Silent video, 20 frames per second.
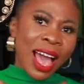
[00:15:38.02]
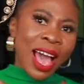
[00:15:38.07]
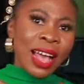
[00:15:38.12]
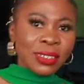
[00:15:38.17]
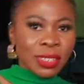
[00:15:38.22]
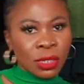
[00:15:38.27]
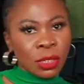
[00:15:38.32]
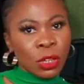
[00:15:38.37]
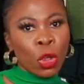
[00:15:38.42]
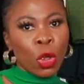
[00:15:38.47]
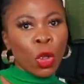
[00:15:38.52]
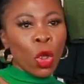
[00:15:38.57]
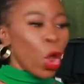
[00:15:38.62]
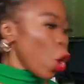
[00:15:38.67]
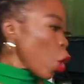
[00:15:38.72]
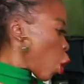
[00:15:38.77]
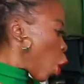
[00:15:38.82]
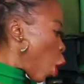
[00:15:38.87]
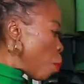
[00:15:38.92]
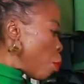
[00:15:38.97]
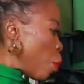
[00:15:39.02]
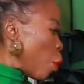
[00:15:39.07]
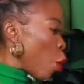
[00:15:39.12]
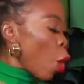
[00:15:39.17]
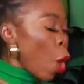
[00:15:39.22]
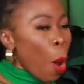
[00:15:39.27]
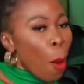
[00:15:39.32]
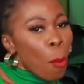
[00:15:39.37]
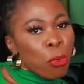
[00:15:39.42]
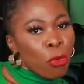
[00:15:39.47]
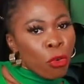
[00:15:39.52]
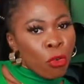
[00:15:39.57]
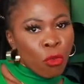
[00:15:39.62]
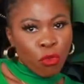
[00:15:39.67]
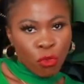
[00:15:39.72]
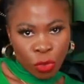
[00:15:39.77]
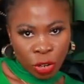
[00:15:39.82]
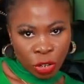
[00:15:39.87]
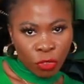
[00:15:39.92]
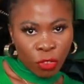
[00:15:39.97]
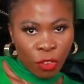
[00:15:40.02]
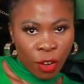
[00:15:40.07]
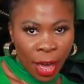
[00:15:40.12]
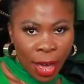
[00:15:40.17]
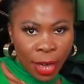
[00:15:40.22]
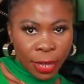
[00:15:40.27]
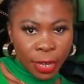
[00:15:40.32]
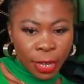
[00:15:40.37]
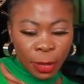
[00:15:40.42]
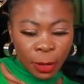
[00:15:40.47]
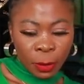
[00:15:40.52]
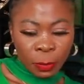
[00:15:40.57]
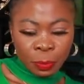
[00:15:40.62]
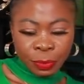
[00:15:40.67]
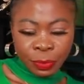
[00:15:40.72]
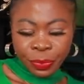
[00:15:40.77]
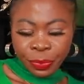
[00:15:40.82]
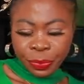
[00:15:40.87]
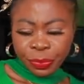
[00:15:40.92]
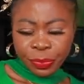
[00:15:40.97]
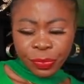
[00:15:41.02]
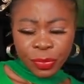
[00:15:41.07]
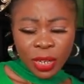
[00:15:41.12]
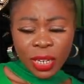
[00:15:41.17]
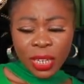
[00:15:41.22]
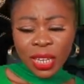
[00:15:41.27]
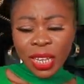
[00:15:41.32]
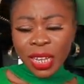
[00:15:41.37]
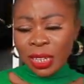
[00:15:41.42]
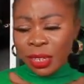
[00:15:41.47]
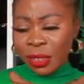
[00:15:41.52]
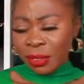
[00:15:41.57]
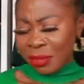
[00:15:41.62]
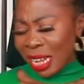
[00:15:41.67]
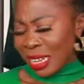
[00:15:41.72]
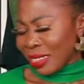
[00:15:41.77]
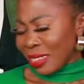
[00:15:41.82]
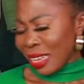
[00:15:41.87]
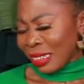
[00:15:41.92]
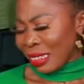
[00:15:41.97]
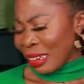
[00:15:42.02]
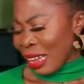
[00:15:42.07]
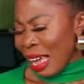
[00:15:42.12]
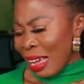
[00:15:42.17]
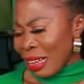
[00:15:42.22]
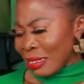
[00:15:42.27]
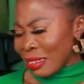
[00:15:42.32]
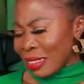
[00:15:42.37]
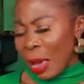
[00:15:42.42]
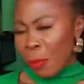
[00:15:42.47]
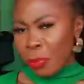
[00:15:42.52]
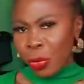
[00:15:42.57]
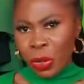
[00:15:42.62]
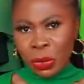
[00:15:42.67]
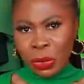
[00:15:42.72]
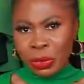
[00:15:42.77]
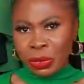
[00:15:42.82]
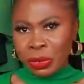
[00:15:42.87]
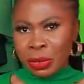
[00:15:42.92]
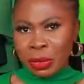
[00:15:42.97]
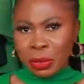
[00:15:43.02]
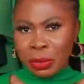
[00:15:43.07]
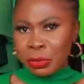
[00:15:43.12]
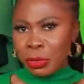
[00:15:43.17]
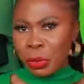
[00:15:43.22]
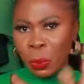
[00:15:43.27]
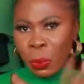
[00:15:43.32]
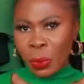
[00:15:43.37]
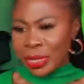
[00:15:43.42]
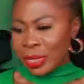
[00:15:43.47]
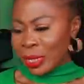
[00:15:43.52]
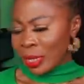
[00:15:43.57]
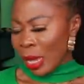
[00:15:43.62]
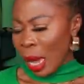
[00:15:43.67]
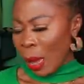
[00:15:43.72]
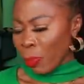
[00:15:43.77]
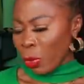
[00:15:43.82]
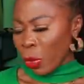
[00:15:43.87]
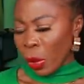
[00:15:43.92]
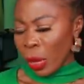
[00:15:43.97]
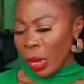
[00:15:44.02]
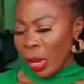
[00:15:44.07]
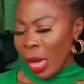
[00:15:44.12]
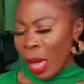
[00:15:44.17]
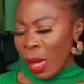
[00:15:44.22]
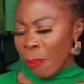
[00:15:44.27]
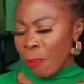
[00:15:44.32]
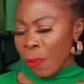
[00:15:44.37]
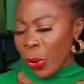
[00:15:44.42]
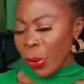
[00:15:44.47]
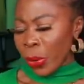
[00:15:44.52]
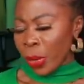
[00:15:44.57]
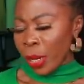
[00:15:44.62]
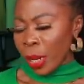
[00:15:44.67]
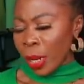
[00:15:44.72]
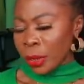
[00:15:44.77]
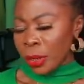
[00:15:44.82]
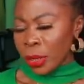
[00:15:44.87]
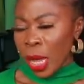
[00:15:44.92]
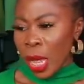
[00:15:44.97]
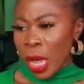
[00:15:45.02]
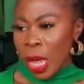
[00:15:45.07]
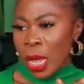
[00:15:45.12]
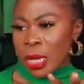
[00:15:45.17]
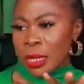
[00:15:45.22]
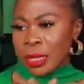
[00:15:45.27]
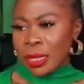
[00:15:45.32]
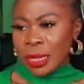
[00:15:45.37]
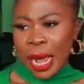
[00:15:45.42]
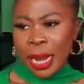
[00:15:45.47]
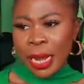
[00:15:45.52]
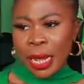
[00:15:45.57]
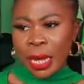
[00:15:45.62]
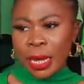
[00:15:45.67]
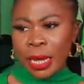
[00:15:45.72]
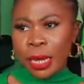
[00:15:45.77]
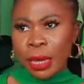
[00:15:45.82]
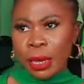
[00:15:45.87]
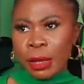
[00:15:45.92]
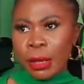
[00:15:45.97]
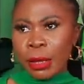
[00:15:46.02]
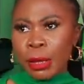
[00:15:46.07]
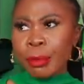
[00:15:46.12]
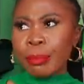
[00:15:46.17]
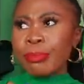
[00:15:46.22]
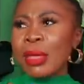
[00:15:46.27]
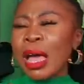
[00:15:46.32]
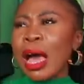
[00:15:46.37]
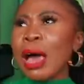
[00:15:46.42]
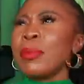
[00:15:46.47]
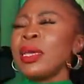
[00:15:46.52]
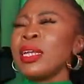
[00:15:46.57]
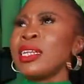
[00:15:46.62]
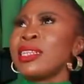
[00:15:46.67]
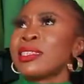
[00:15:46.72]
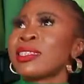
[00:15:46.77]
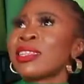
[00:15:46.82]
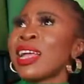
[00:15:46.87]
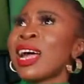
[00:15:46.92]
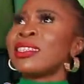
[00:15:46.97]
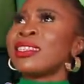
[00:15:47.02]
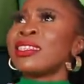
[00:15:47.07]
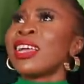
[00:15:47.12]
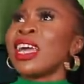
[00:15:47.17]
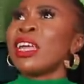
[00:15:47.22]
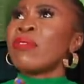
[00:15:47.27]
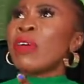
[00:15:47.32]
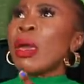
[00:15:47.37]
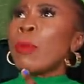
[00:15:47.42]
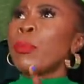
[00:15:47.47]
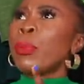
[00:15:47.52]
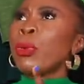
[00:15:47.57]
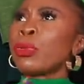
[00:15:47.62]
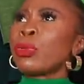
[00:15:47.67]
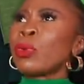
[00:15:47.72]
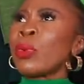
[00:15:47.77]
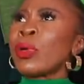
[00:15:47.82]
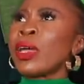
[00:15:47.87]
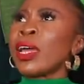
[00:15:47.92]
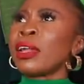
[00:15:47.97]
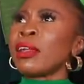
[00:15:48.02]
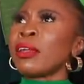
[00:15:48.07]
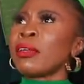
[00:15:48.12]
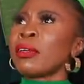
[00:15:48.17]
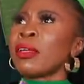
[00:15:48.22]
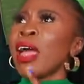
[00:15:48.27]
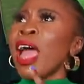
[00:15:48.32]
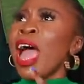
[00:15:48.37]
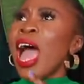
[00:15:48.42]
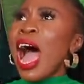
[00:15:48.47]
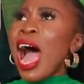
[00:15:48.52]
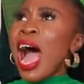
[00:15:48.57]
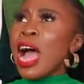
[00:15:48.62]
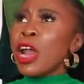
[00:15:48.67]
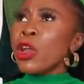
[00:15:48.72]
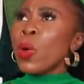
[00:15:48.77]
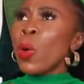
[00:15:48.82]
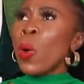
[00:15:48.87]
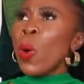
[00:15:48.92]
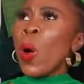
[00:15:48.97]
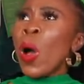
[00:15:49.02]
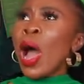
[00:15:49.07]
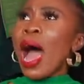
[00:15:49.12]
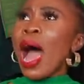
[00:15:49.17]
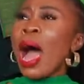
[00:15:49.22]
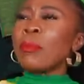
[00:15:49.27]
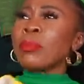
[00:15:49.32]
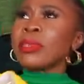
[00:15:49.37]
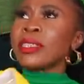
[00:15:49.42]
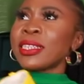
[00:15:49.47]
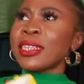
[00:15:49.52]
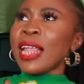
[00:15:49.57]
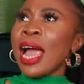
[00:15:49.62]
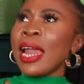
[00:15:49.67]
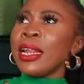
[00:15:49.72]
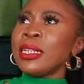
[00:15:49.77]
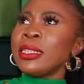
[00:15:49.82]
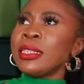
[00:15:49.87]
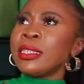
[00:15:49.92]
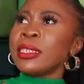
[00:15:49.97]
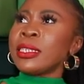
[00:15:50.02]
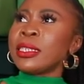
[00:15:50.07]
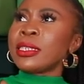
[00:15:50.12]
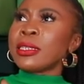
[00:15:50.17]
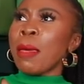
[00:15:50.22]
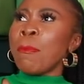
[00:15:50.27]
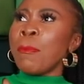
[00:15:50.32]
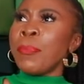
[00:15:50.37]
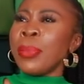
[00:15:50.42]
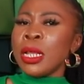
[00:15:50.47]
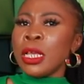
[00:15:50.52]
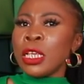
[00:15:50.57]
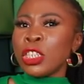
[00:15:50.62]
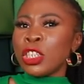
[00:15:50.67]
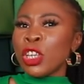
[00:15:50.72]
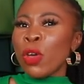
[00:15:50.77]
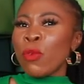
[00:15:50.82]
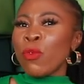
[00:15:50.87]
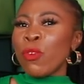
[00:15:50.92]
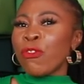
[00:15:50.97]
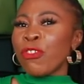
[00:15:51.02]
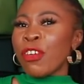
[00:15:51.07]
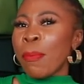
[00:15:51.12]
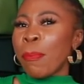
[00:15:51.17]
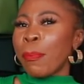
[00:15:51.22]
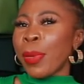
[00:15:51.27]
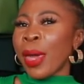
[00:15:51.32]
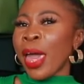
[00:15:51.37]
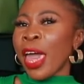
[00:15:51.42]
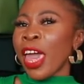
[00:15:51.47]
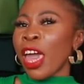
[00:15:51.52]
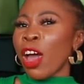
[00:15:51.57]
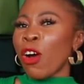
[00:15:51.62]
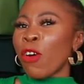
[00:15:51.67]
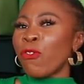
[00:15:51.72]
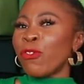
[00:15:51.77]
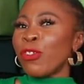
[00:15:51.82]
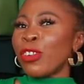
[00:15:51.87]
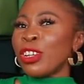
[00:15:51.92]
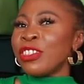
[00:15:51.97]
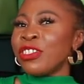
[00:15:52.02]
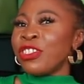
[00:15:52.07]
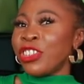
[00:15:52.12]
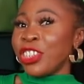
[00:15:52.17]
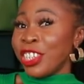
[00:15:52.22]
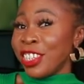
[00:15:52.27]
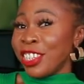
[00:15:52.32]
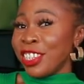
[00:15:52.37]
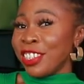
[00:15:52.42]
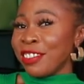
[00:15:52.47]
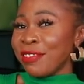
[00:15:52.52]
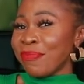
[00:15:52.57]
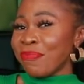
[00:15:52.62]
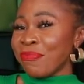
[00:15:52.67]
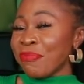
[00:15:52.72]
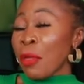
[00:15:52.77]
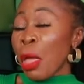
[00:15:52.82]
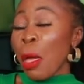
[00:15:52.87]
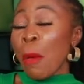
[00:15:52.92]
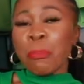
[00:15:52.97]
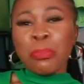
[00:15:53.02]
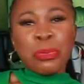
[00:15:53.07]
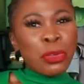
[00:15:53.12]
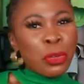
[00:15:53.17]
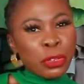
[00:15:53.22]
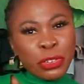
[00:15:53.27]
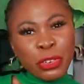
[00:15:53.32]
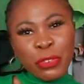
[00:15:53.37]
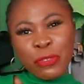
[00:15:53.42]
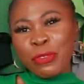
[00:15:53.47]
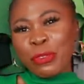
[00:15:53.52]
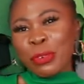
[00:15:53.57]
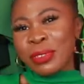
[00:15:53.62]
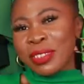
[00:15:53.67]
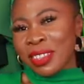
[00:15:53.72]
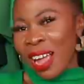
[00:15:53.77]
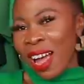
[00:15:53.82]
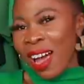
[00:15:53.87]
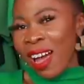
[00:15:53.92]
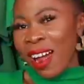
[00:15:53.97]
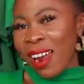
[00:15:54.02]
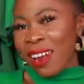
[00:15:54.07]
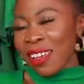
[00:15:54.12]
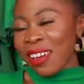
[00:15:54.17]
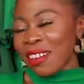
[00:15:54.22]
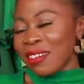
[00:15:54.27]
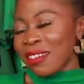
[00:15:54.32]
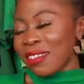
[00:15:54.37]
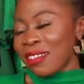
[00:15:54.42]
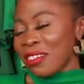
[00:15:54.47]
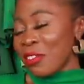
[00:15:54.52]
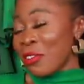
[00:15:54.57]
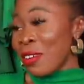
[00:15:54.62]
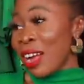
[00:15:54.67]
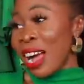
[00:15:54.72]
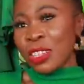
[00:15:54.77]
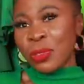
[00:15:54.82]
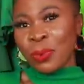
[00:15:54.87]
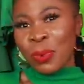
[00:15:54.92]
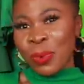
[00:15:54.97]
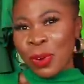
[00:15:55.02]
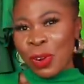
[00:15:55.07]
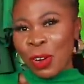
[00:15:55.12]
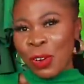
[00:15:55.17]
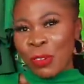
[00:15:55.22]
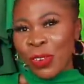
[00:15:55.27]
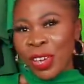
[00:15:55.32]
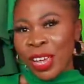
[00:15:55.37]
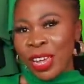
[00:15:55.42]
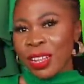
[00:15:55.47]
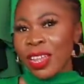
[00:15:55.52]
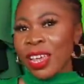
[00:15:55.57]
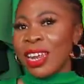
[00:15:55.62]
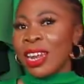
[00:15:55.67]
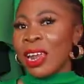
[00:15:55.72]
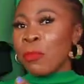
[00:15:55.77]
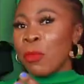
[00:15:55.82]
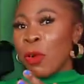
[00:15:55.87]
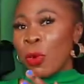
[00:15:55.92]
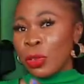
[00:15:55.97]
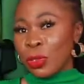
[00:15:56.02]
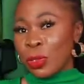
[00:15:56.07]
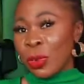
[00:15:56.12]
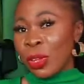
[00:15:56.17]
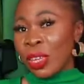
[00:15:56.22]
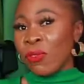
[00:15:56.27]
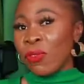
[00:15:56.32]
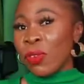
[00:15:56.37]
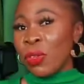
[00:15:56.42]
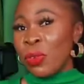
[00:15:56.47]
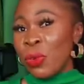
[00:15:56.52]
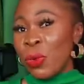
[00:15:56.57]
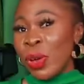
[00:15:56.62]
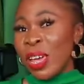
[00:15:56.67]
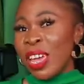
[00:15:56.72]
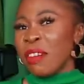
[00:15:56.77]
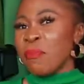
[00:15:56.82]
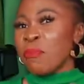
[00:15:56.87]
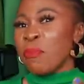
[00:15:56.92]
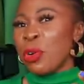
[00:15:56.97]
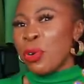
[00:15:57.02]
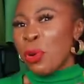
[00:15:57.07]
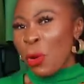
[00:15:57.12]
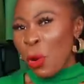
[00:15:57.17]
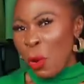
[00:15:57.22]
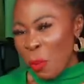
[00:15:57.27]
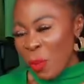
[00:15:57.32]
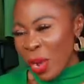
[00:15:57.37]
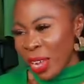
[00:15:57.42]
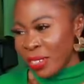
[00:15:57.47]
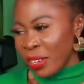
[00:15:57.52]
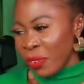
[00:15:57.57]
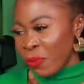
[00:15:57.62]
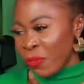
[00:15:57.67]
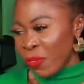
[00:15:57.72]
as the cobalt blue one right here that's it guys i'm not gonna you know waste time talking about it starting here how many stars did i even put together i know i'm styling this blazer with a pair of jeans. jean beautiful style you guys would love it and i'm also giving you a monochromatic